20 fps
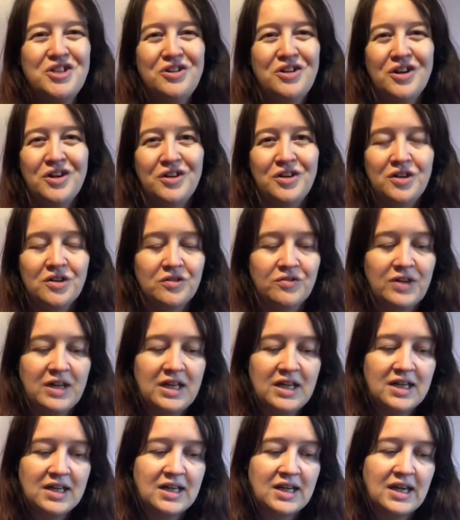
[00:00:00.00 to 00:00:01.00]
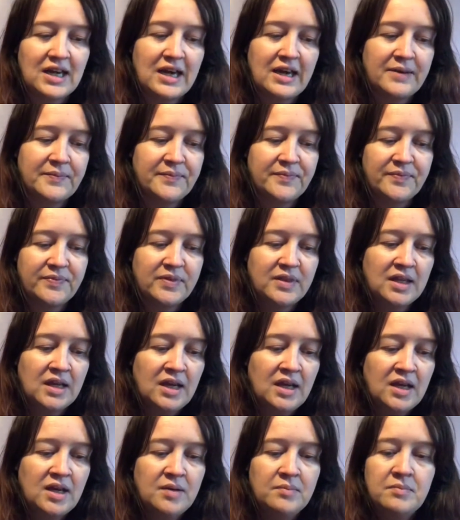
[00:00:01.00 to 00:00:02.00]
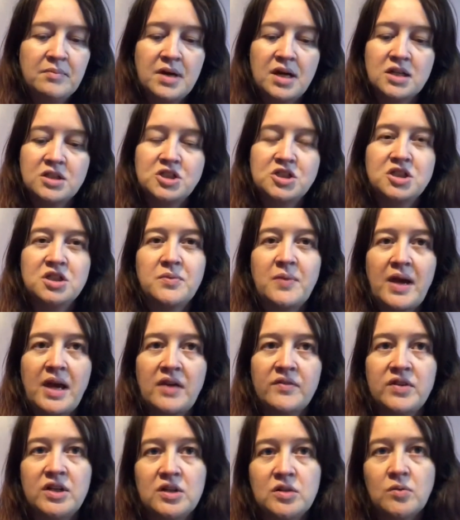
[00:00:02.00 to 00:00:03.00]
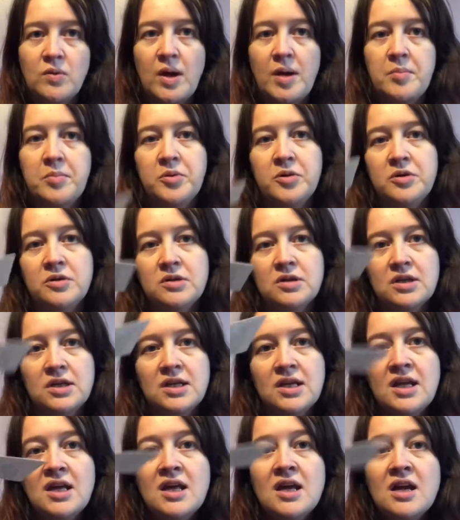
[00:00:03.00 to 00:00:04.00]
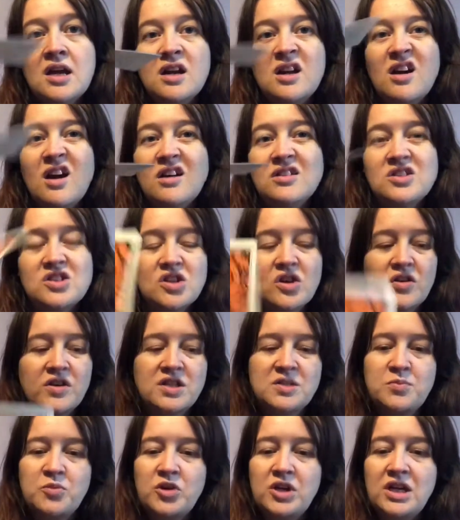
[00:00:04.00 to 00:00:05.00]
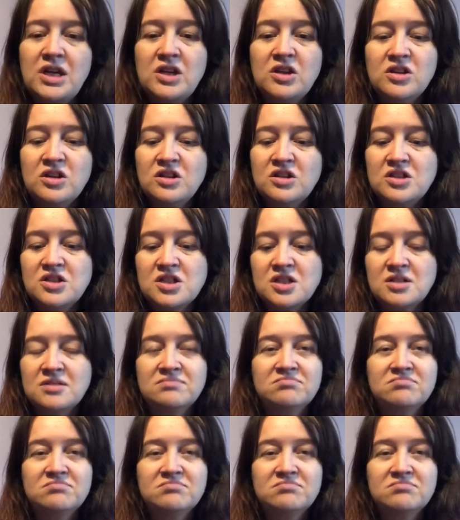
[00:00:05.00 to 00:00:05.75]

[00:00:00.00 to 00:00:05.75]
you know you're not really going to get much in the way of a little white book. Cardstock is pretty good.